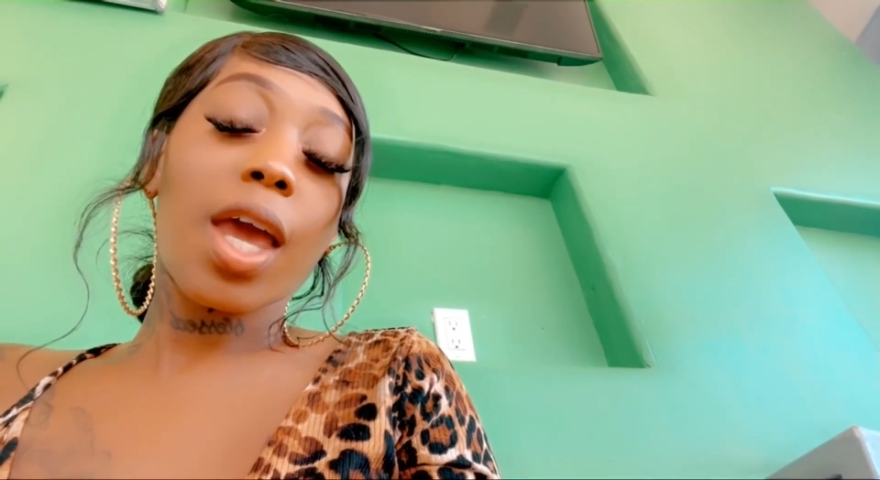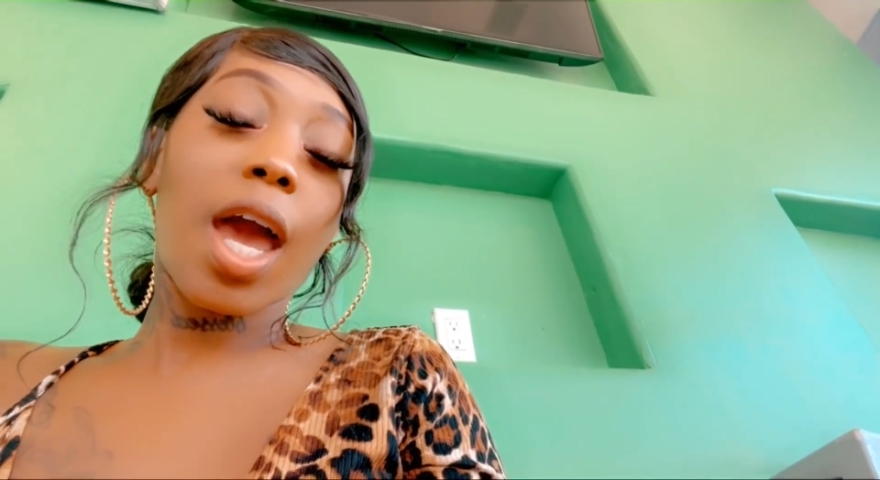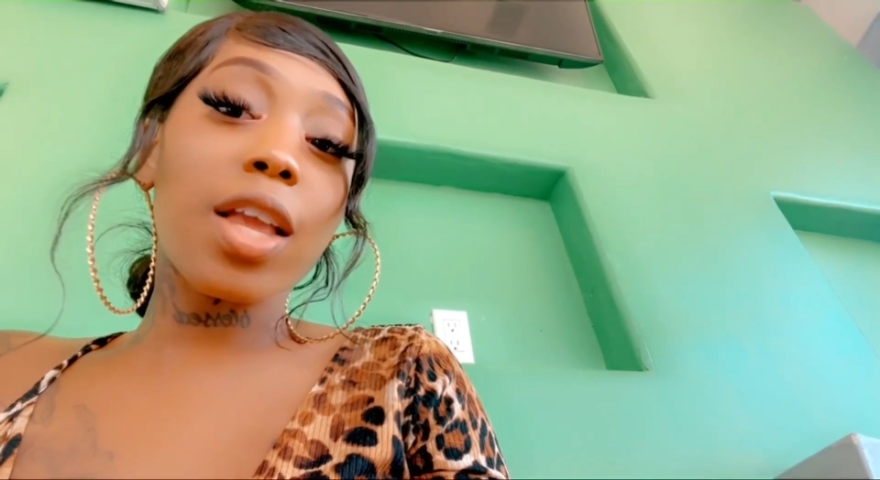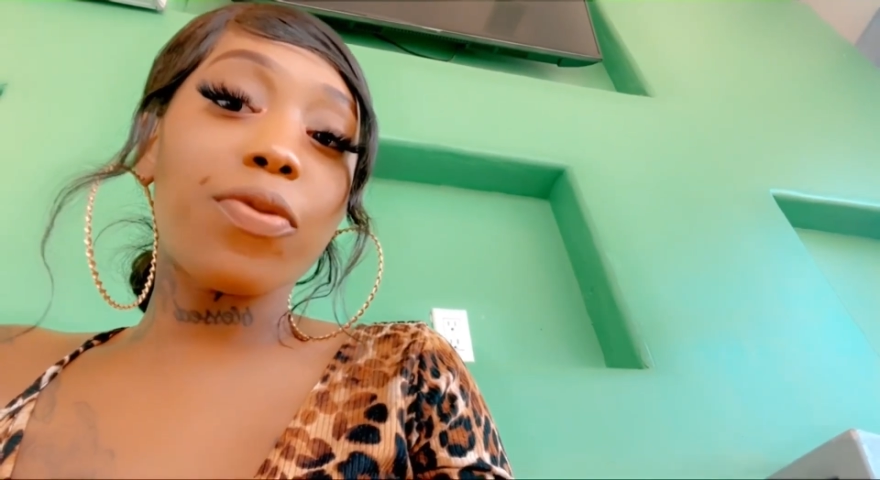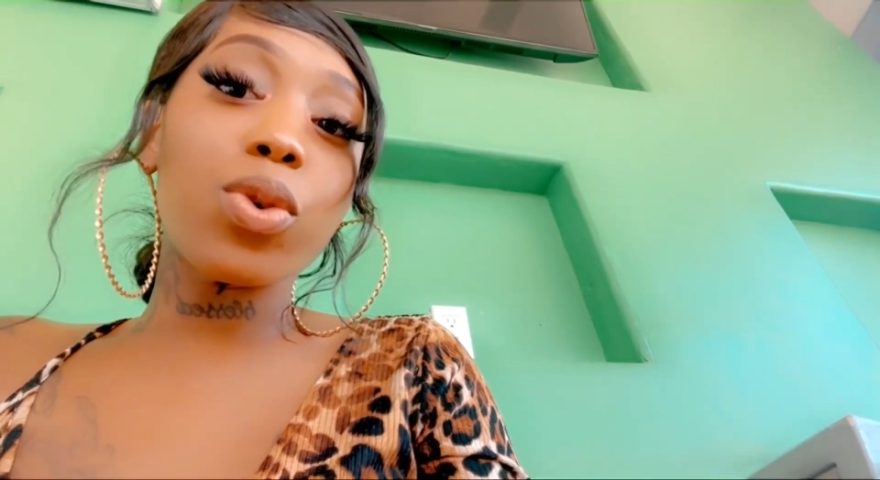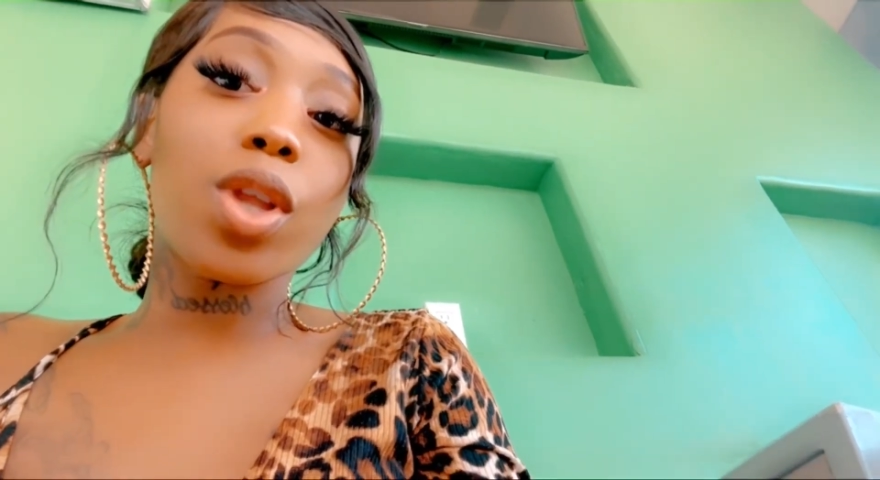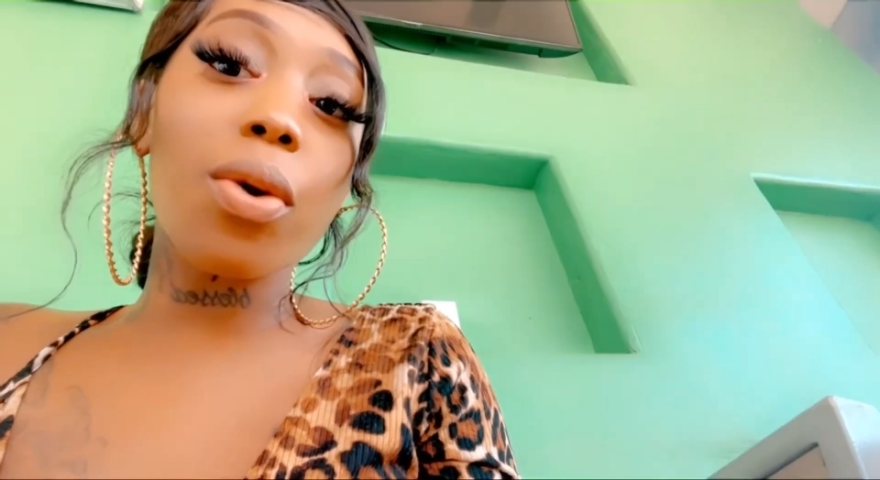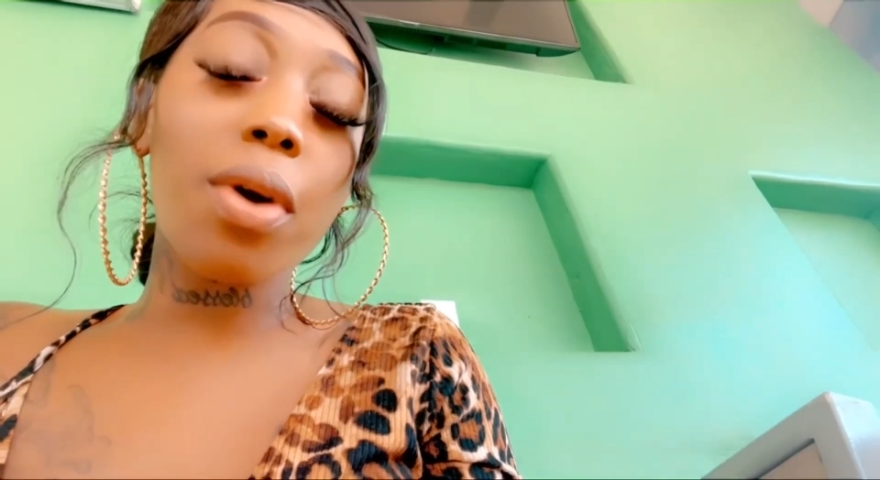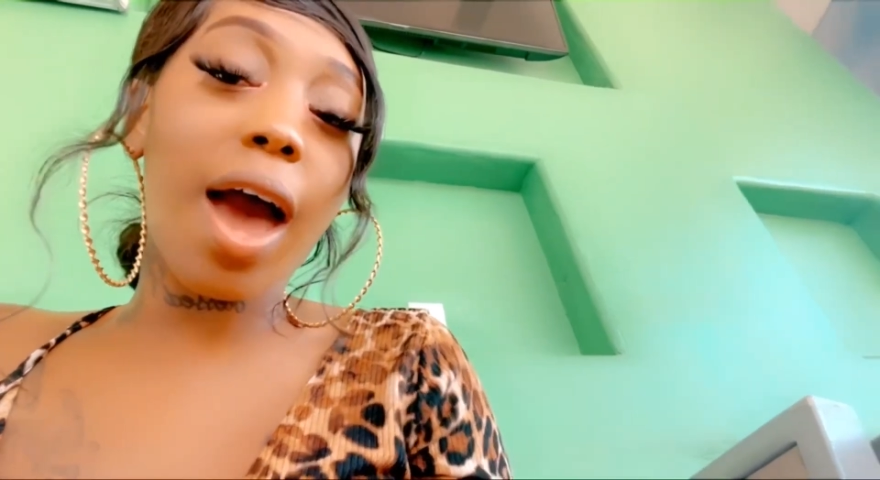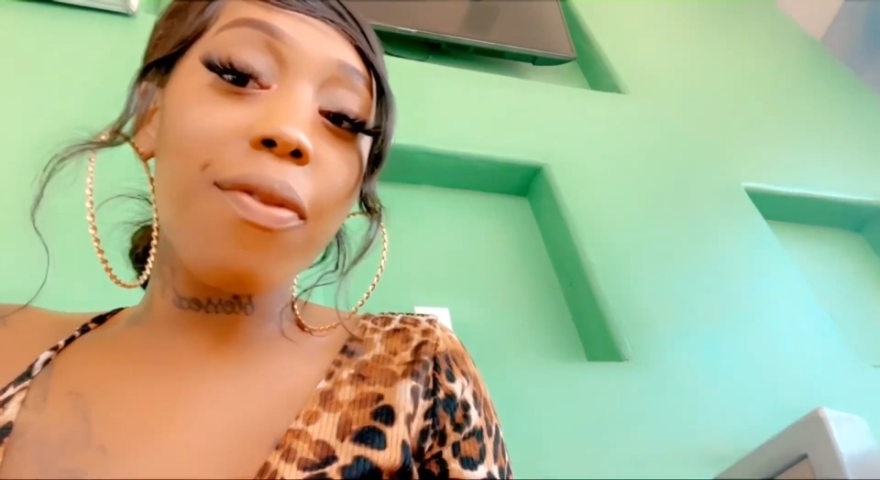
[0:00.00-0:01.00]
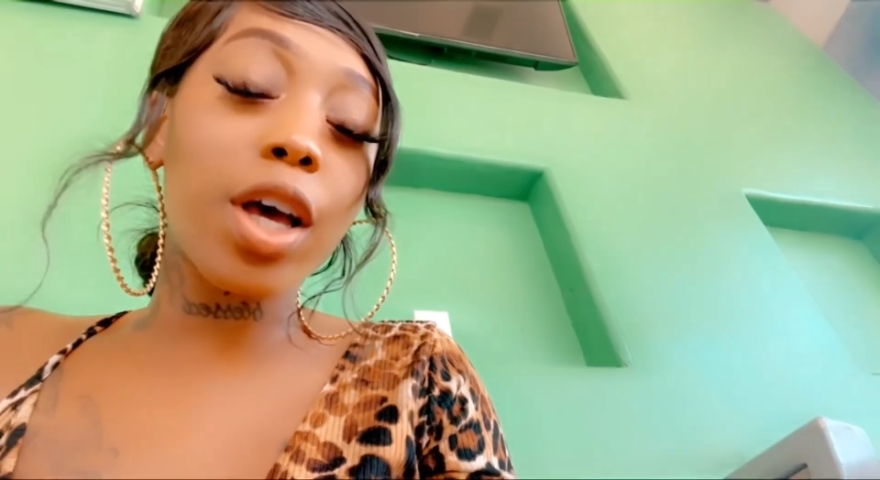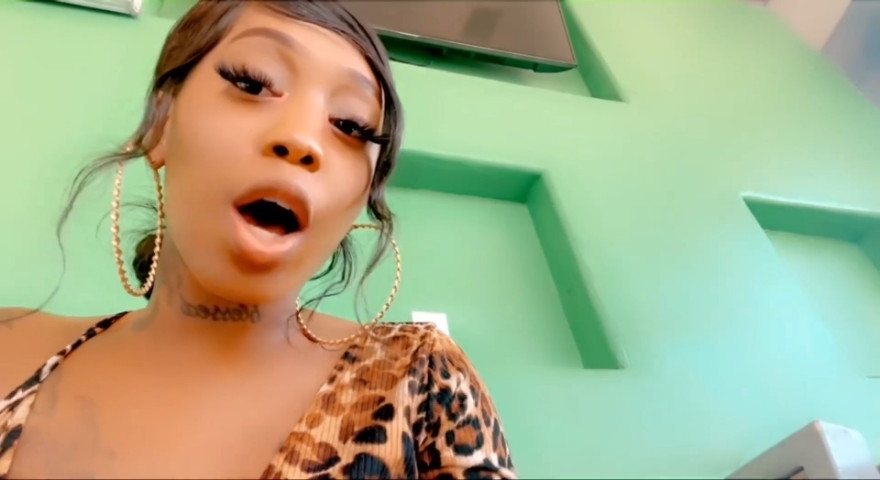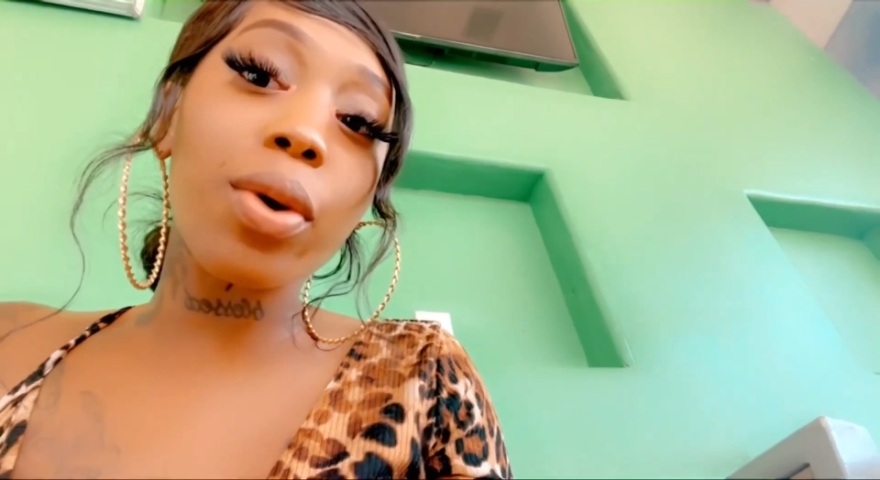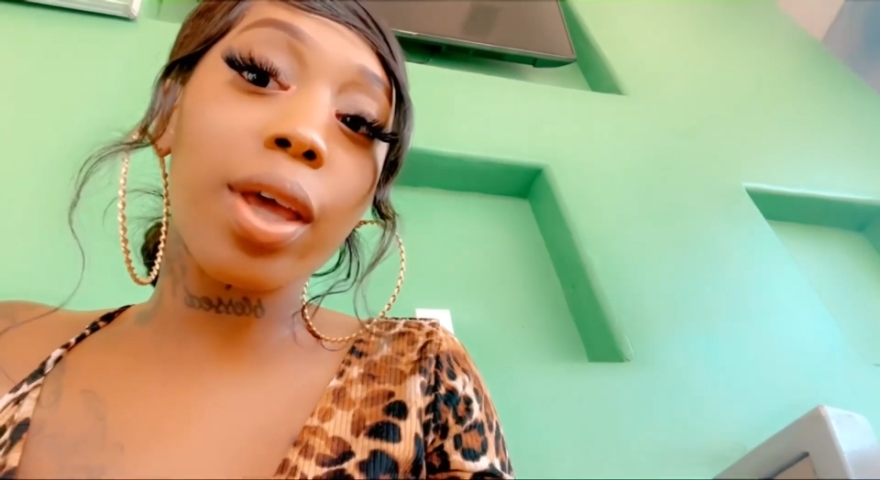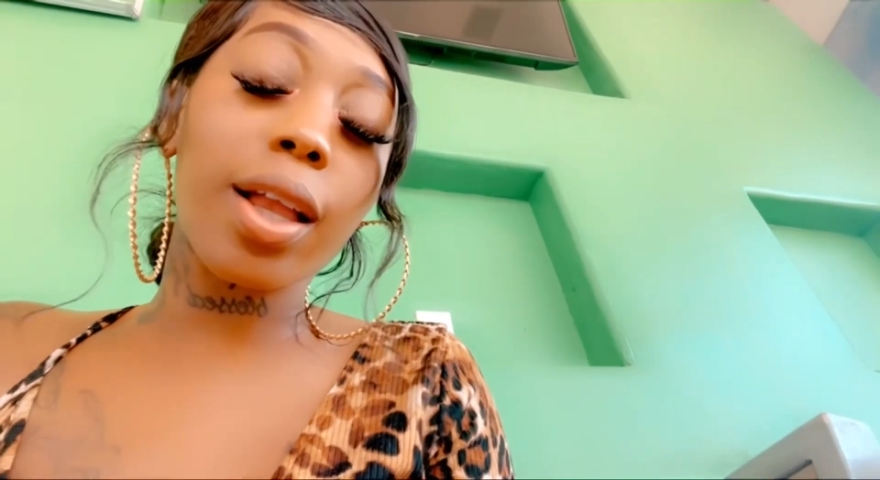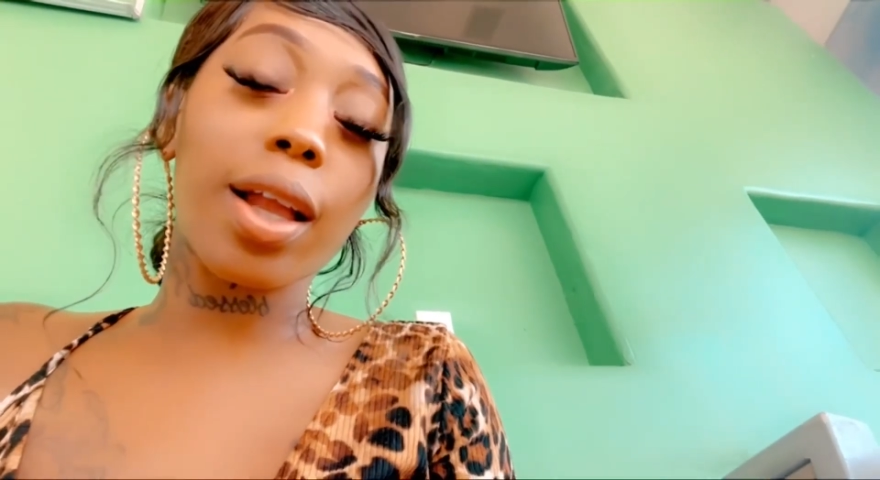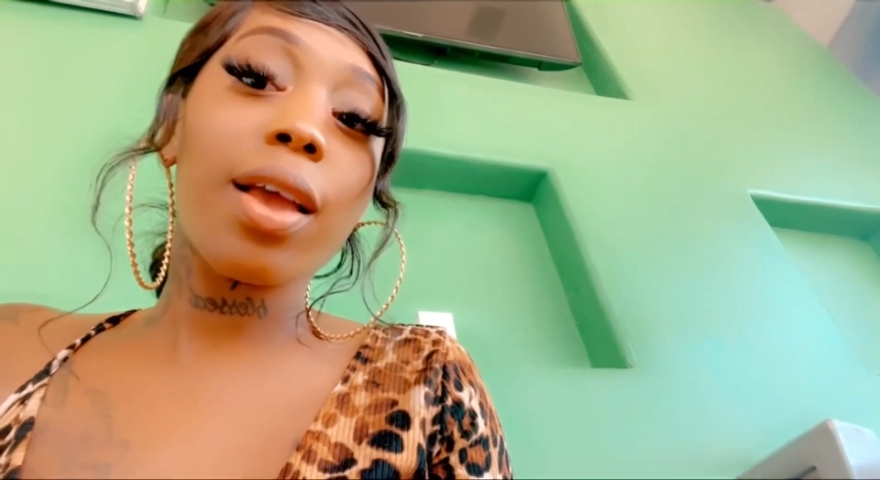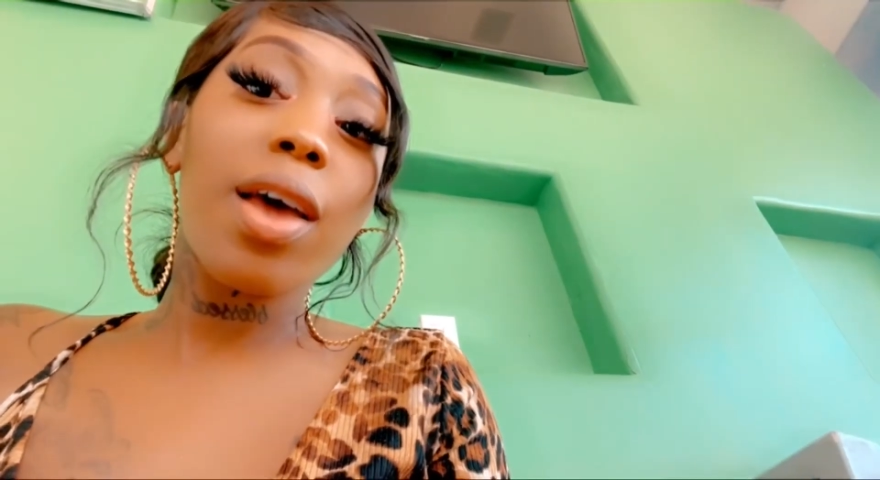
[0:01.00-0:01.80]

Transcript: And if you don't have it, go get it.